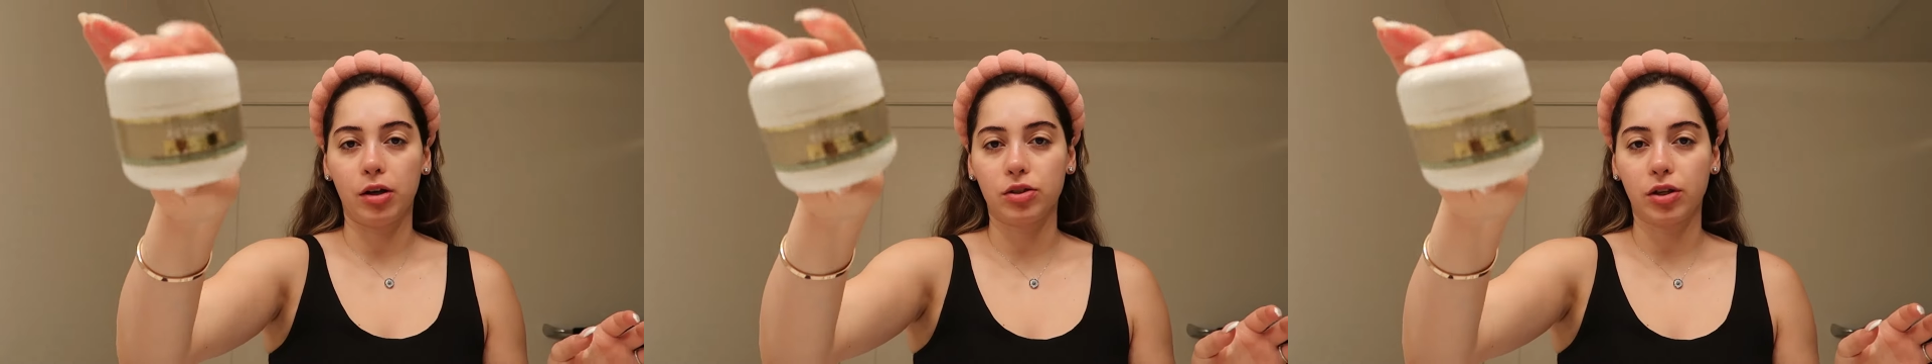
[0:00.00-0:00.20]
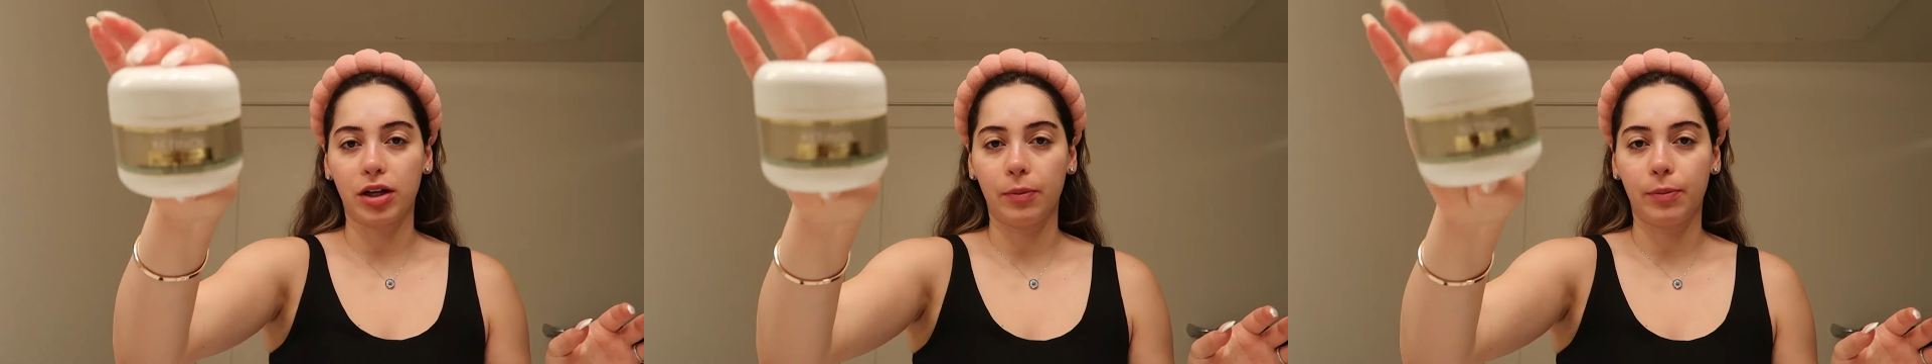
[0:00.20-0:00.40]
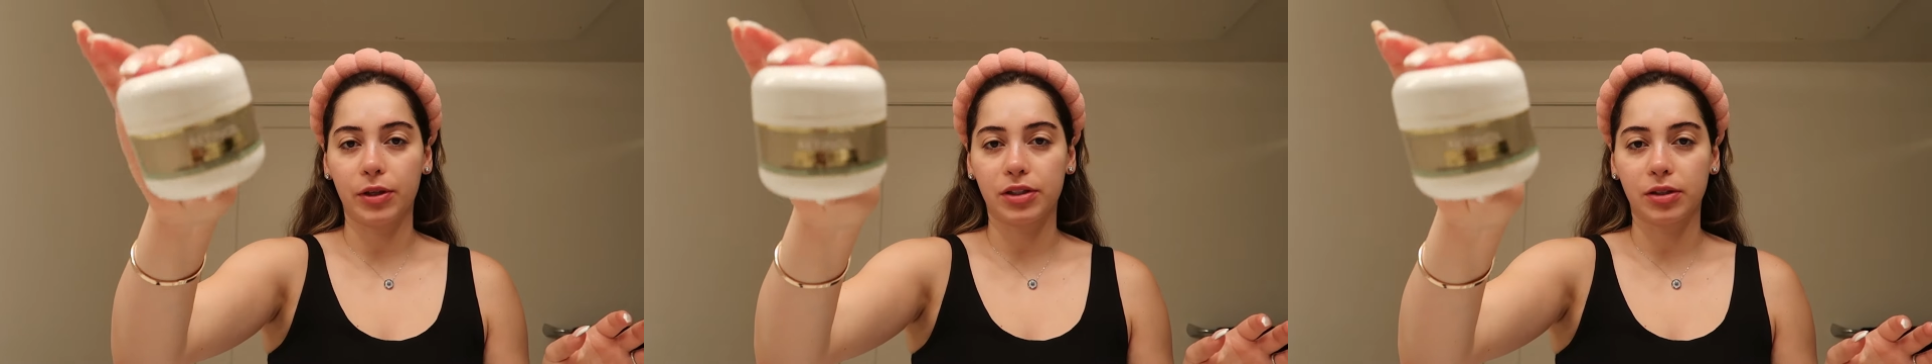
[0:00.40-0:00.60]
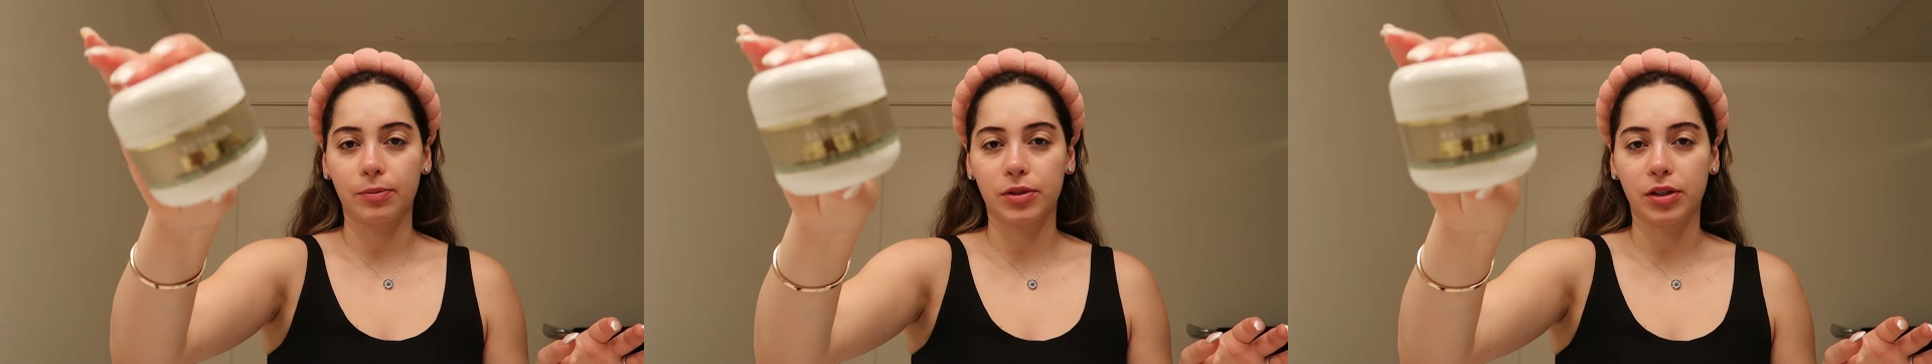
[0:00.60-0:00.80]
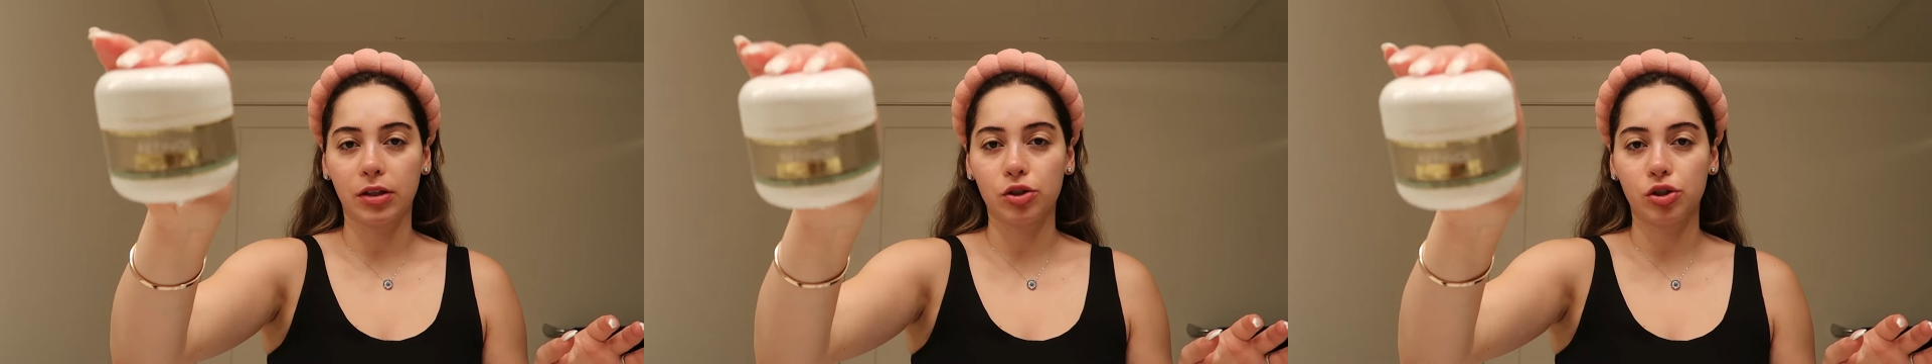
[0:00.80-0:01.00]
also gonna put some
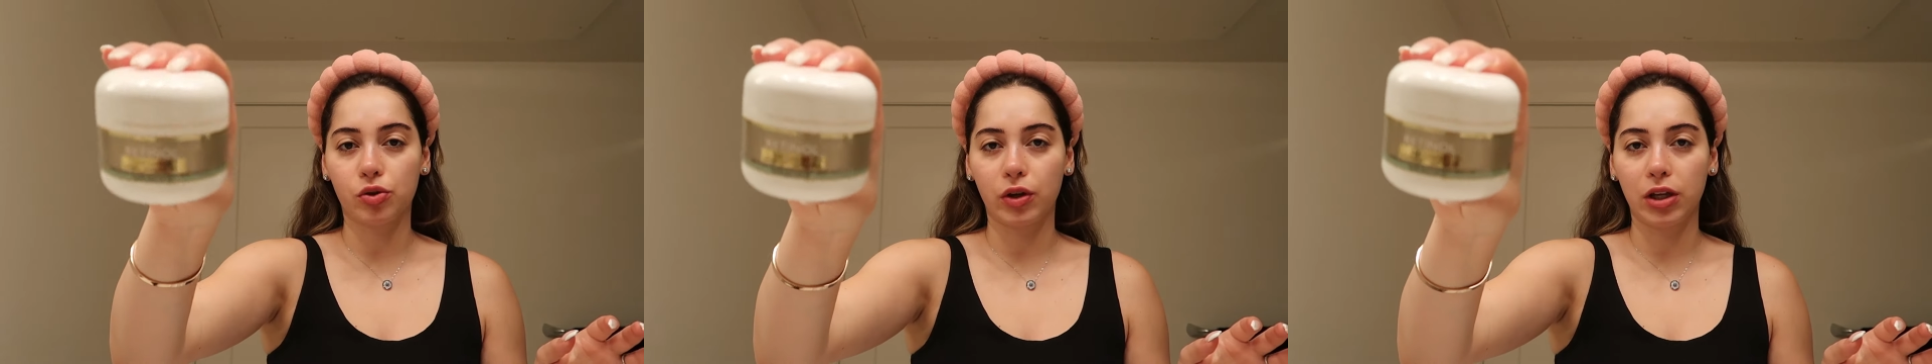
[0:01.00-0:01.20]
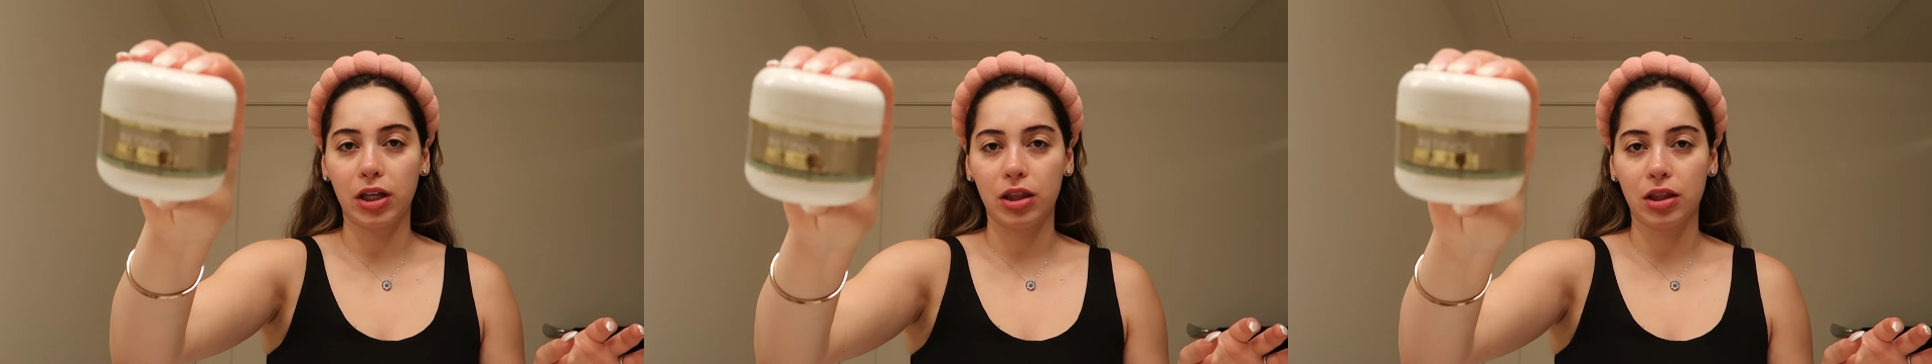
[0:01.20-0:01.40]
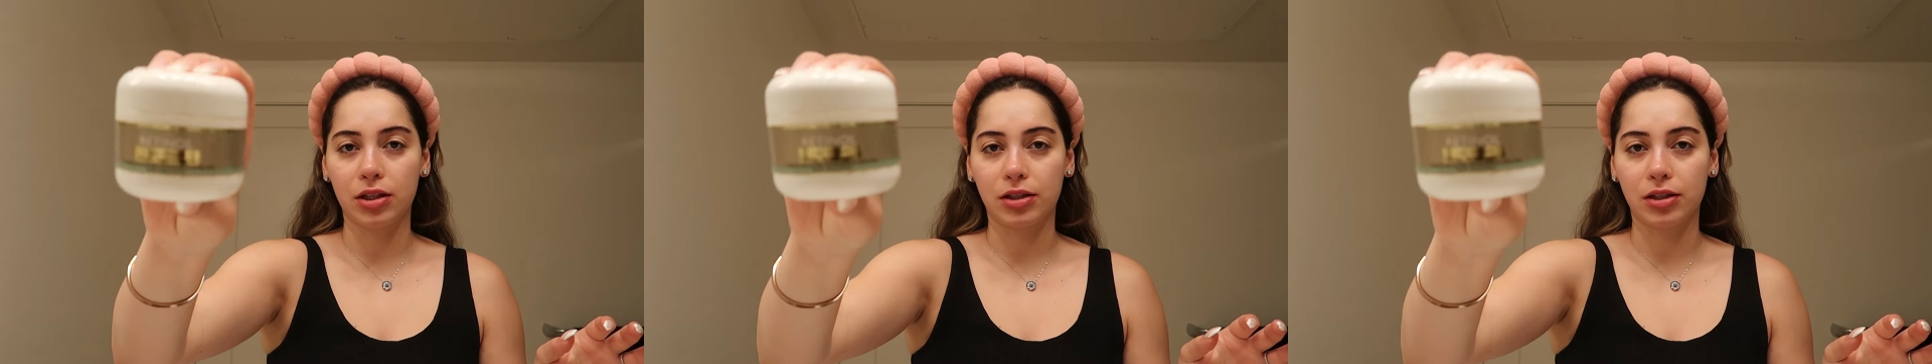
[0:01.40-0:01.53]
sunscreen.